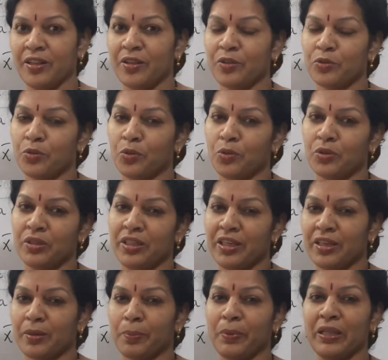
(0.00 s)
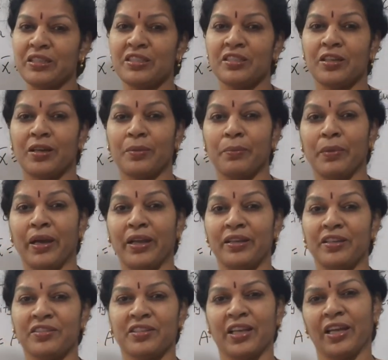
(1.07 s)
So, their plus or
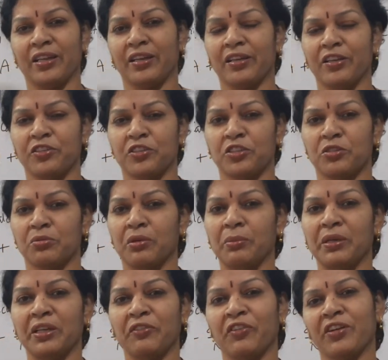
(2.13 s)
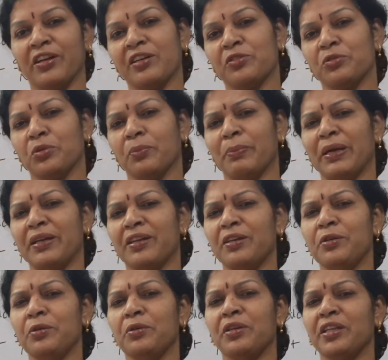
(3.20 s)
minus calculations will be difficult. So, better
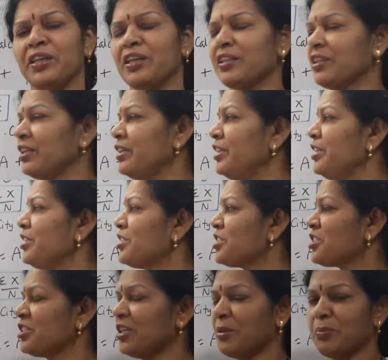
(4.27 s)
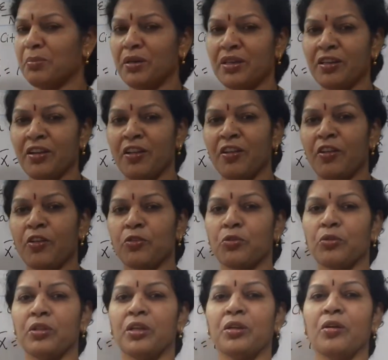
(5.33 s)
to take the least number so
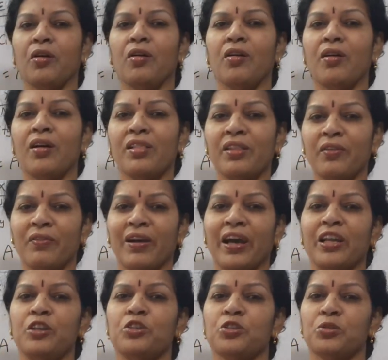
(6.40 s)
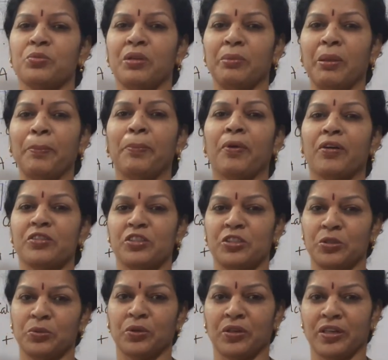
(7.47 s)
that all the values will be
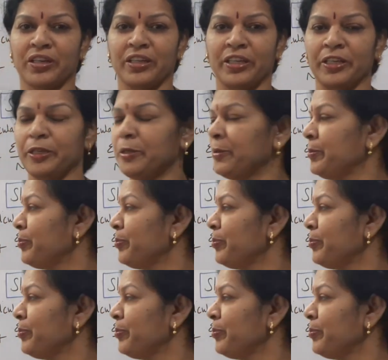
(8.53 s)
positive only.